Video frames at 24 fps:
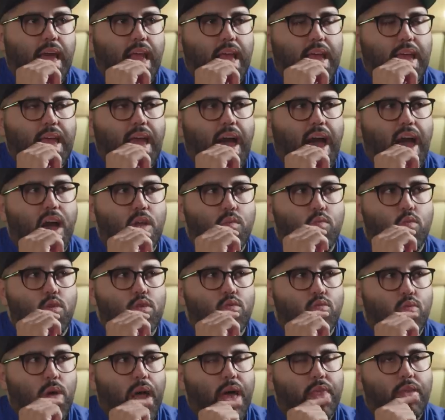that God
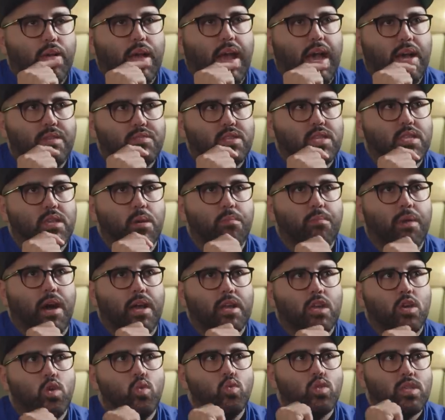would rather have
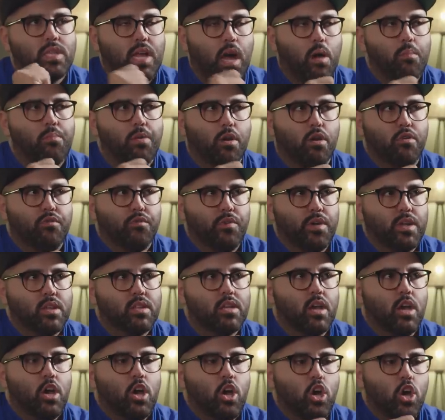somebody who's not
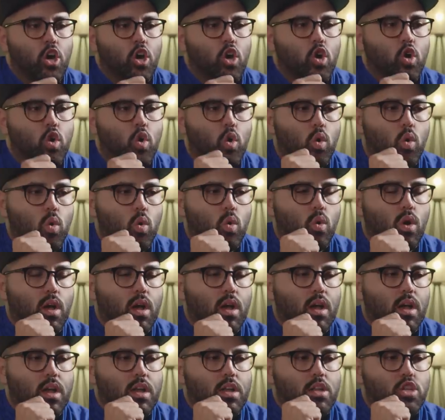perfect who
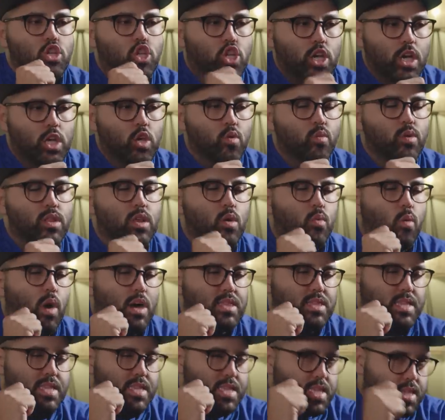genuinely
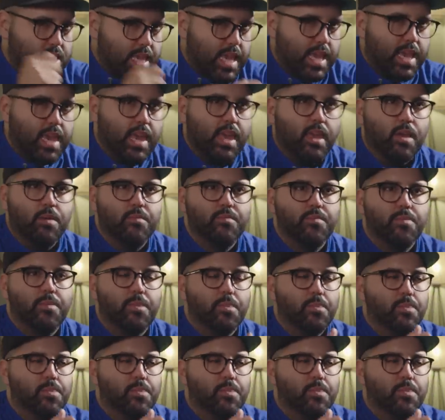wants to seek him